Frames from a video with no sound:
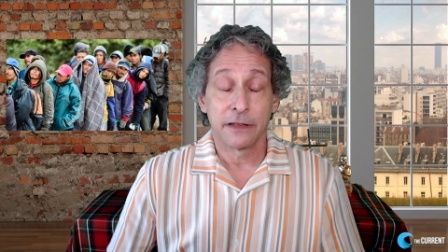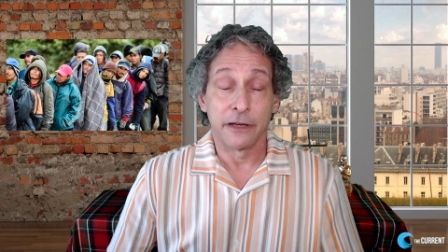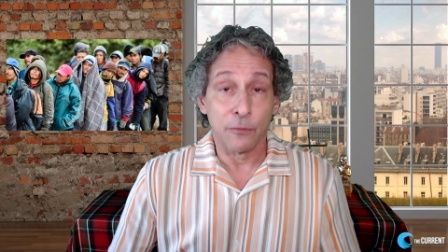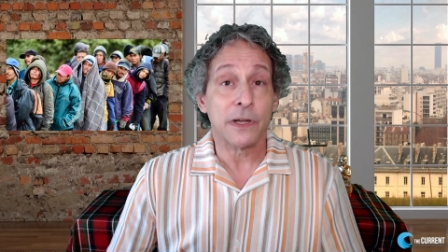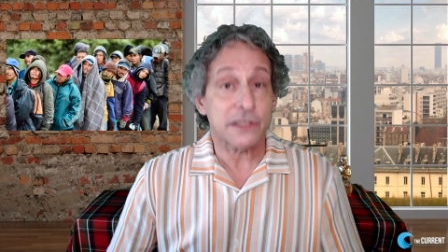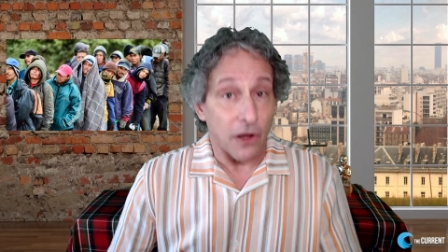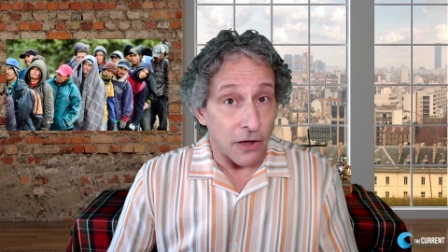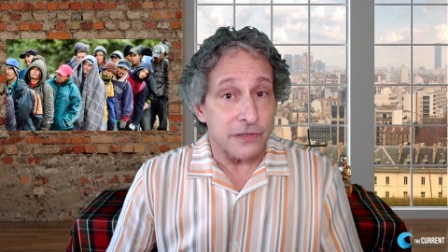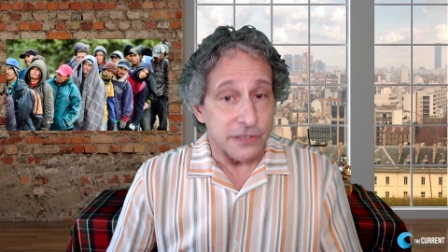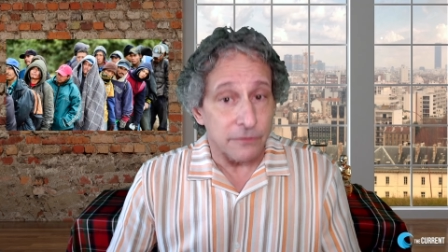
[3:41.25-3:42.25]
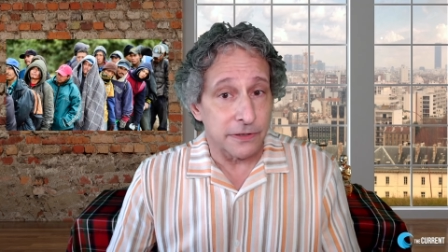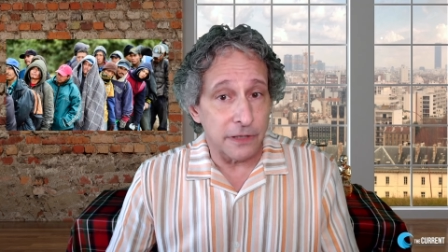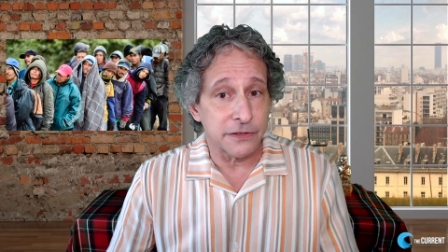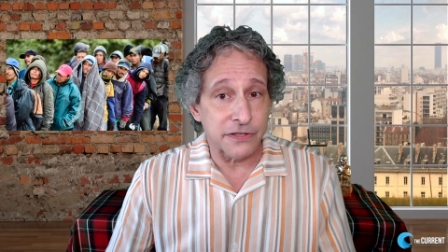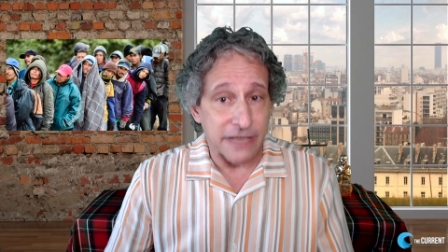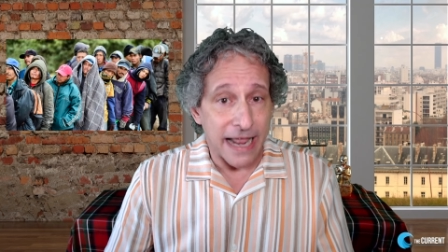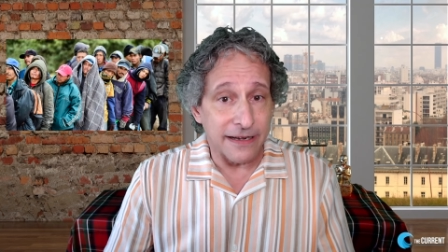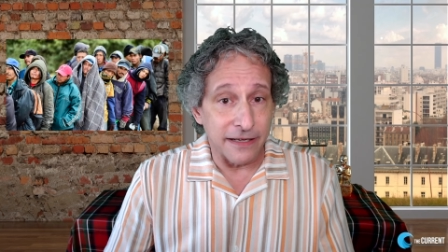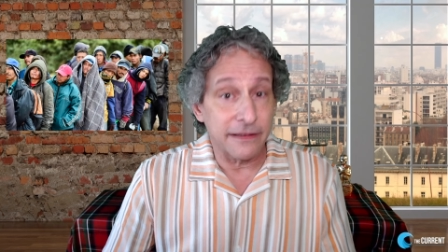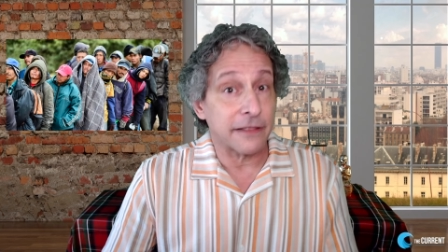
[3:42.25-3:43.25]
there was also an
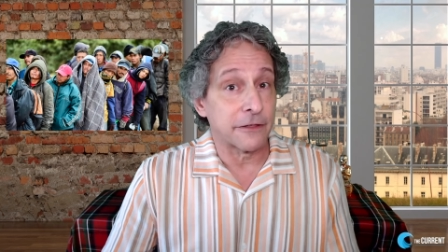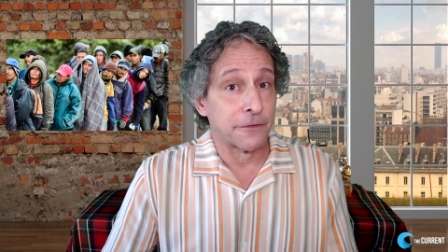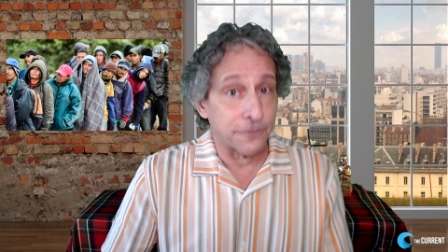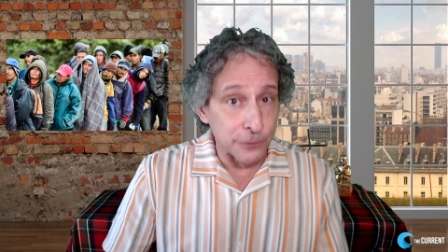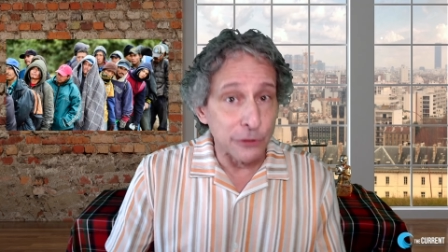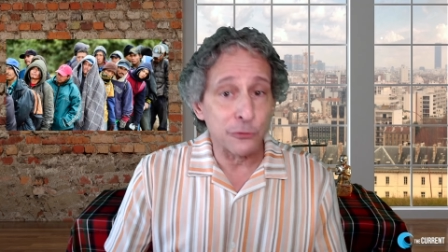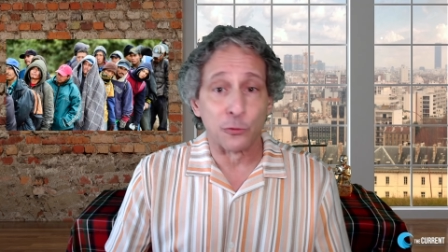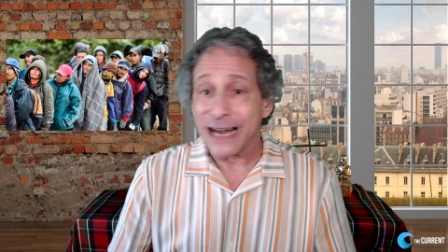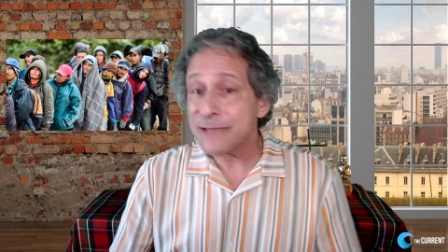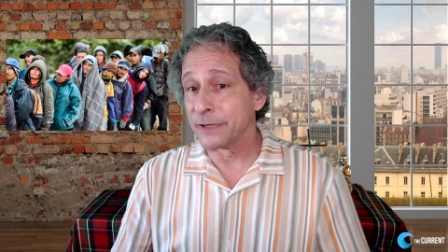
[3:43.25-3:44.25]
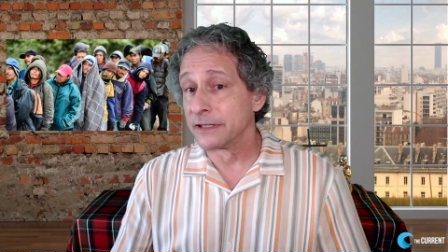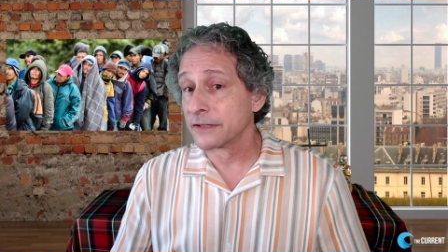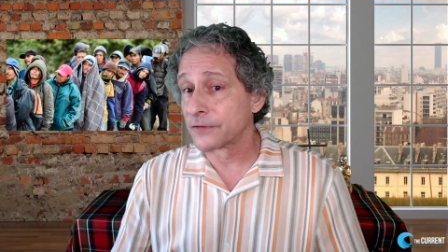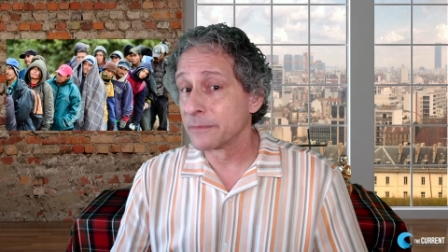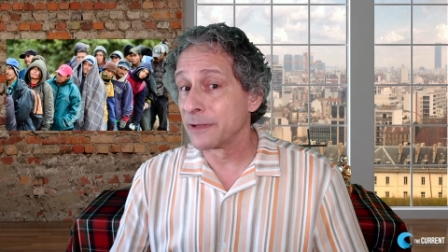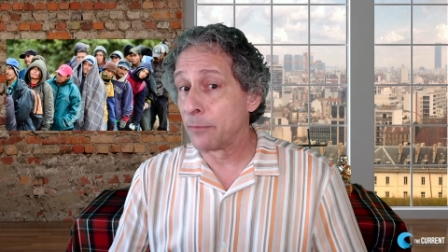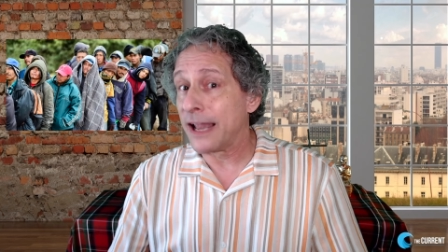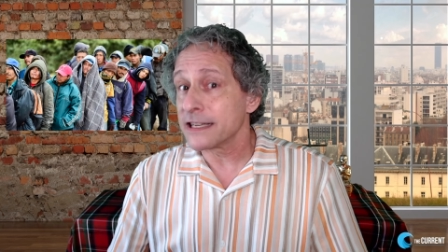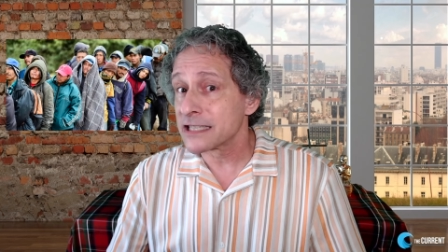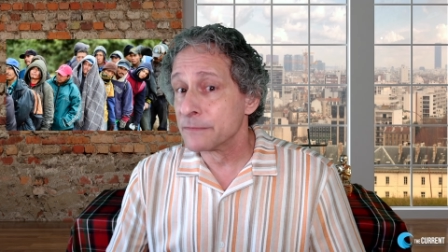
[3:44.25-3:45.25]
understanding that the fruit ripened from the
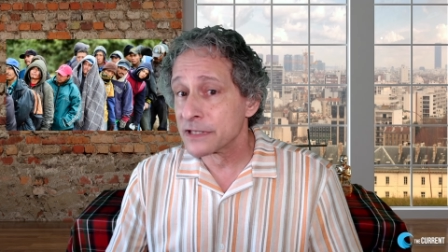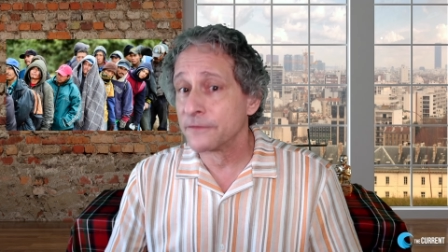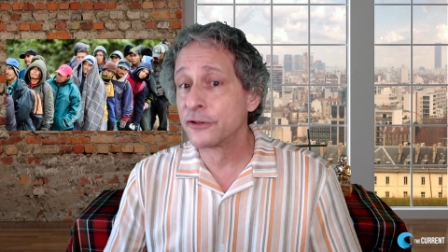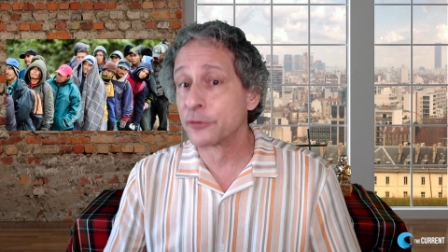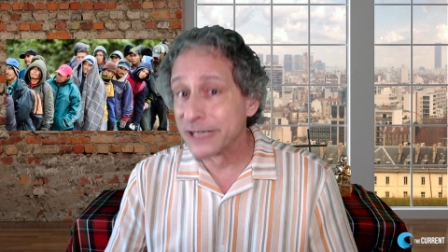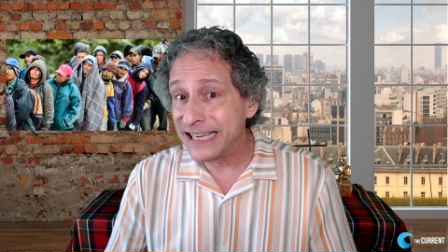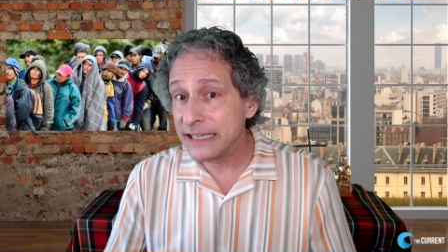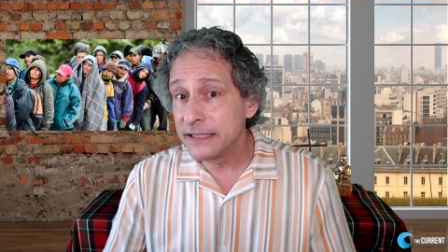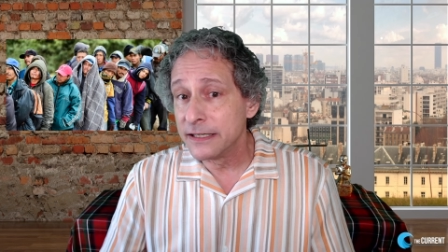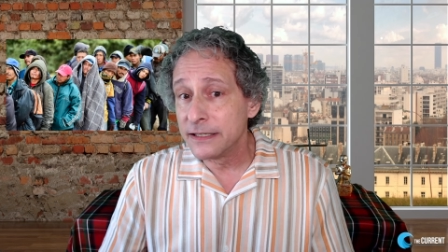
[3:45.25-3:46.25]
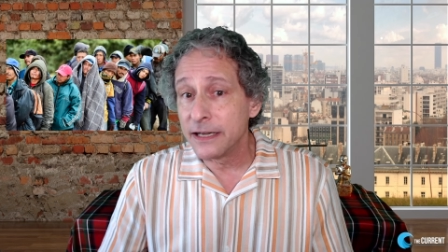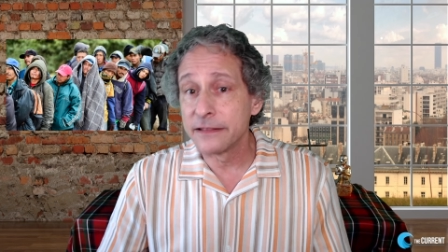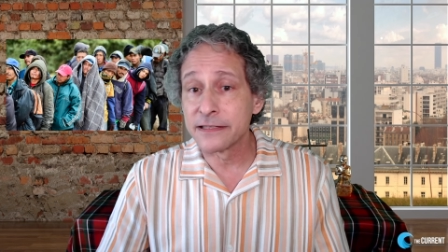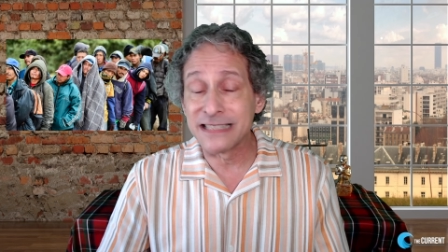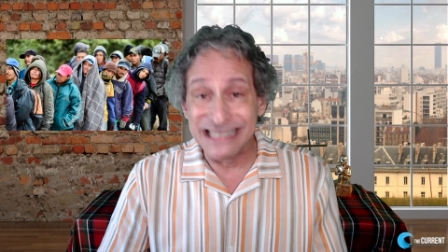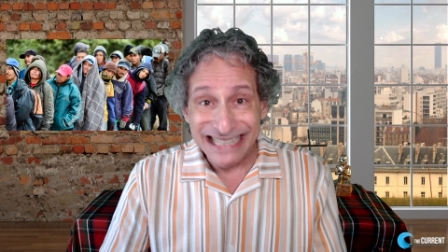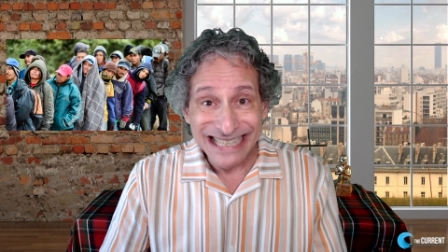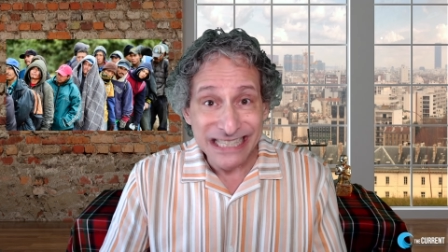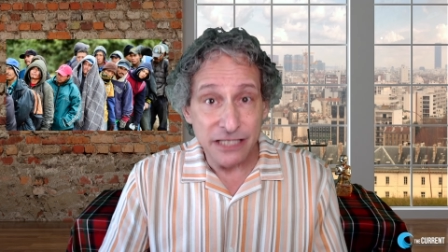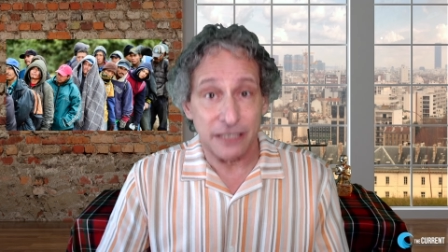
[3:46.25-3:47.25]
blossoms of greed and the
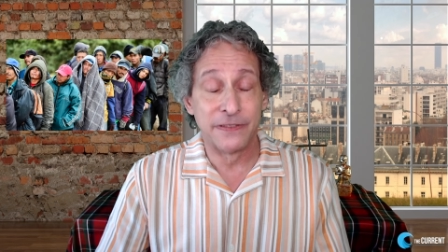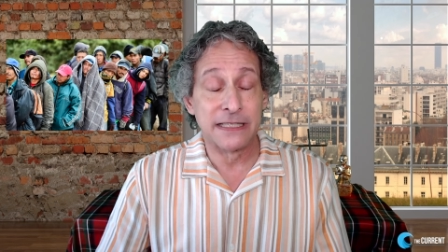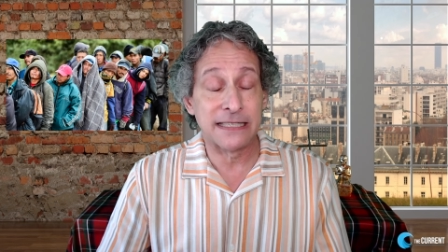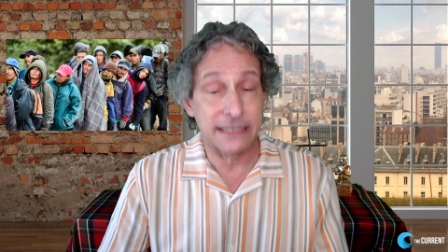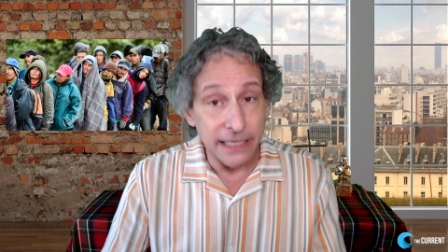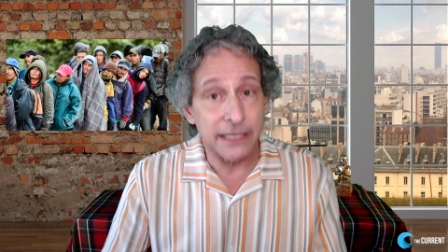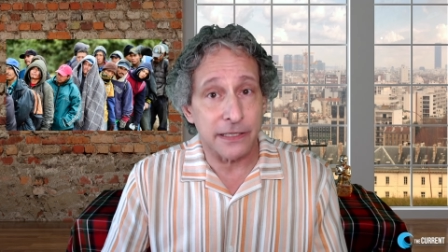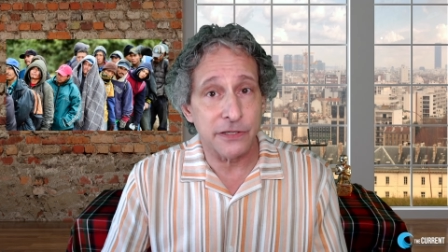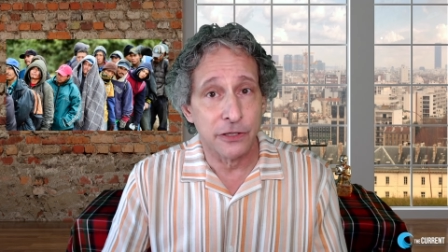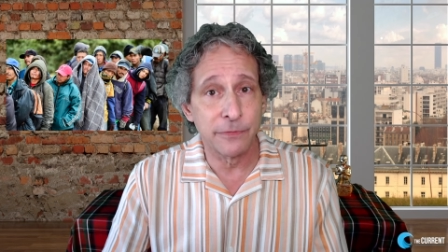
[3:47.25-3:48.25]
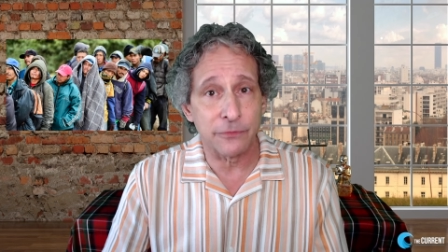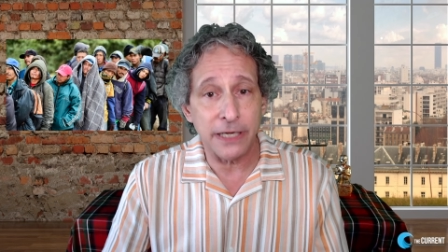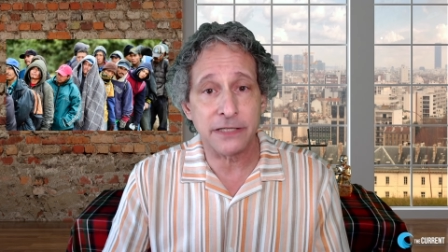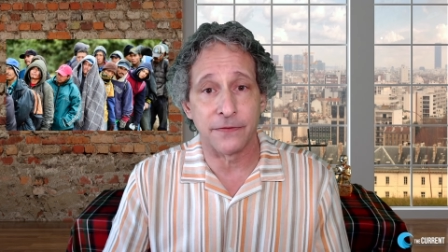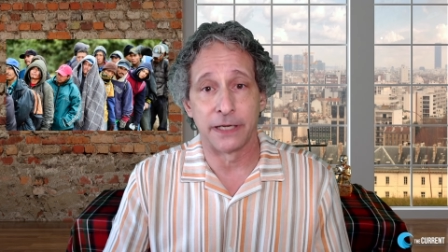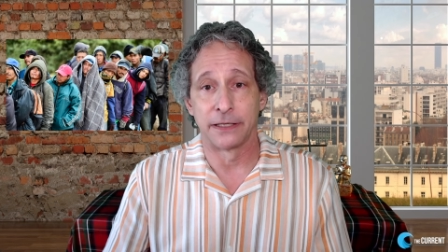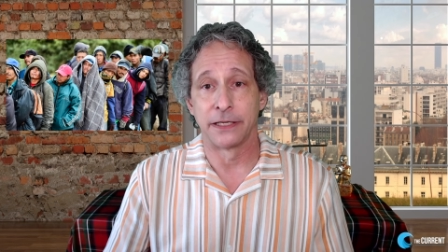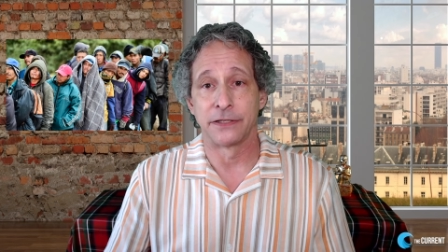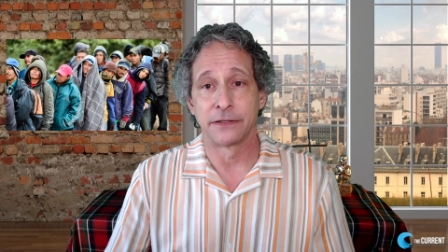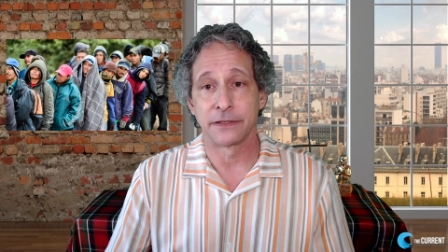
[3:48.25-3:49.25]
seeds of insidious human rights
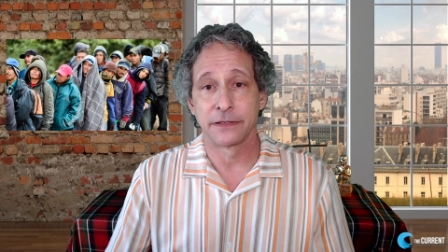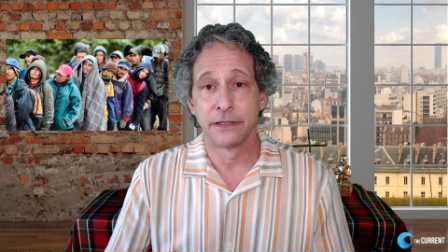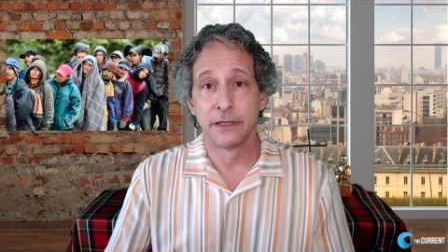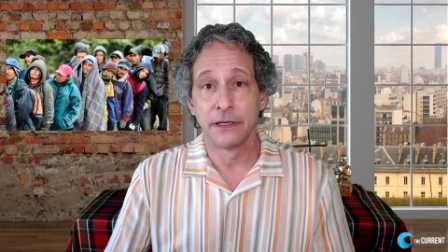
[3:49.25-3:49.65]
violations.